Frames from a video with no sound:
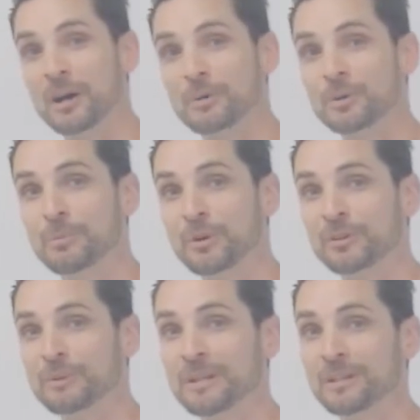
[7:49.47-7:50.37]
crude
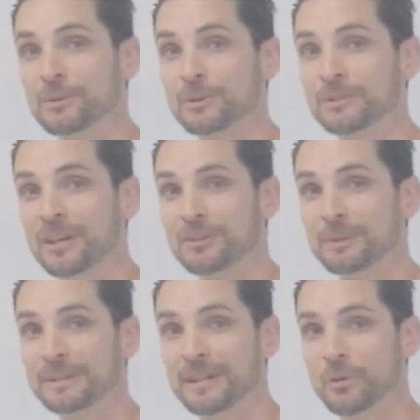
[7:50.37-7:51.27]
birth rate and crude death
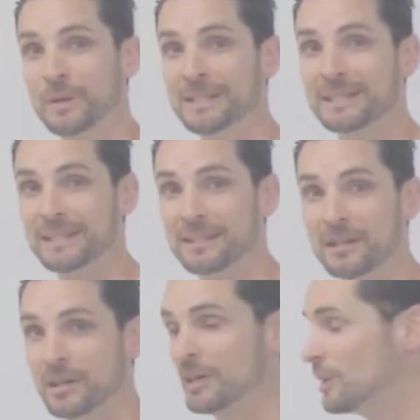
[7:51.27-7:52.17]
rate that we did,
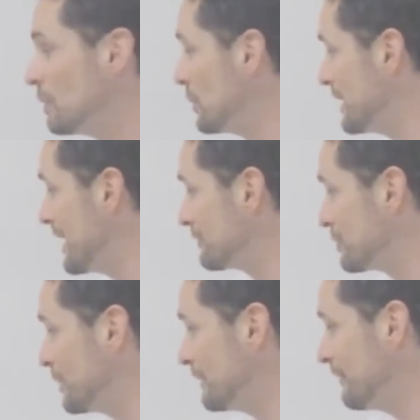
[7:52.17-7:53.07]
we have
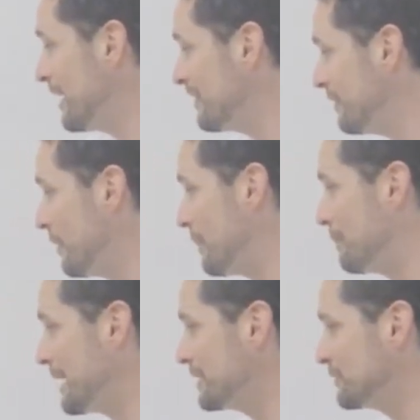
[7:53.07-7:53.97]
25
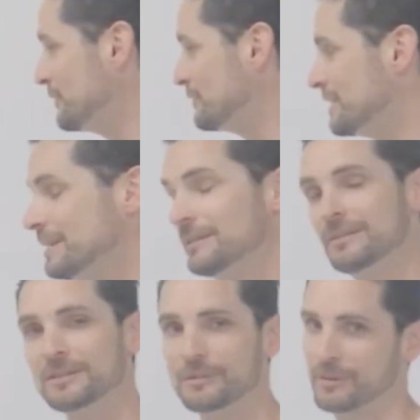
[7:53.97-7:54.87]
minus
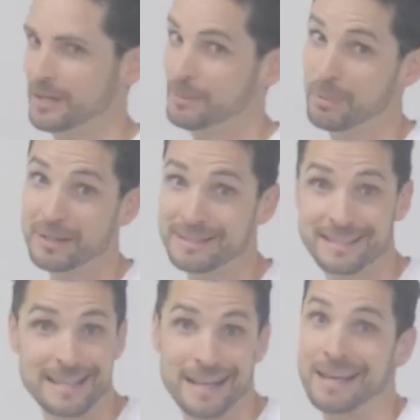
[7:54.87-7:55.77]
15 divided by
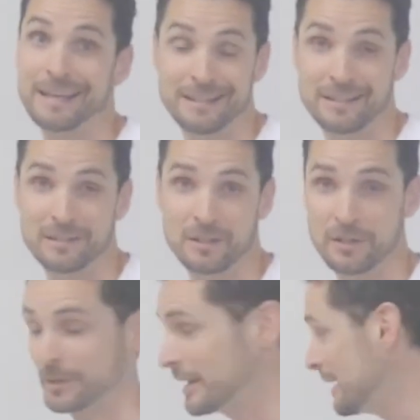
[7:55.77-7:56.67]
10,
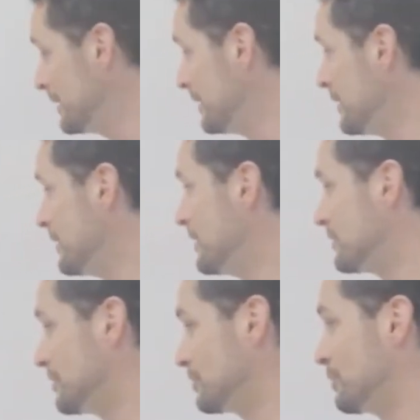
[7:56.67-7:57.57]
okay?
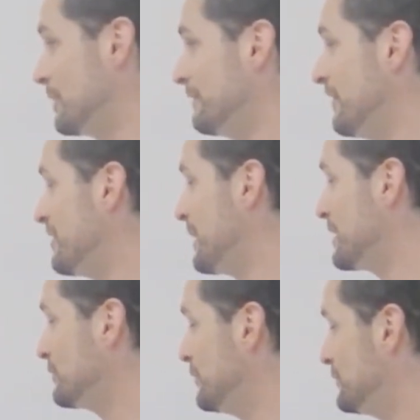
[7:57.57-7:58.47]
So 25
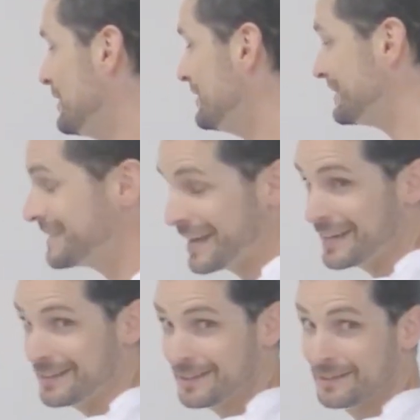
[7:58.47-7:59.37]
minus 15 is
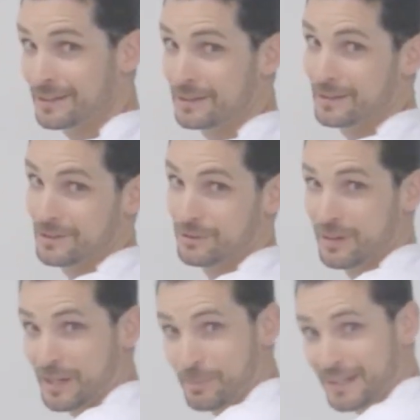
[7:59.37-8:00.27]
10,
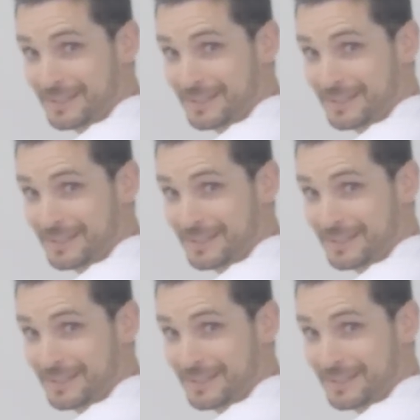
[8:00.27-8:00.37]
divided by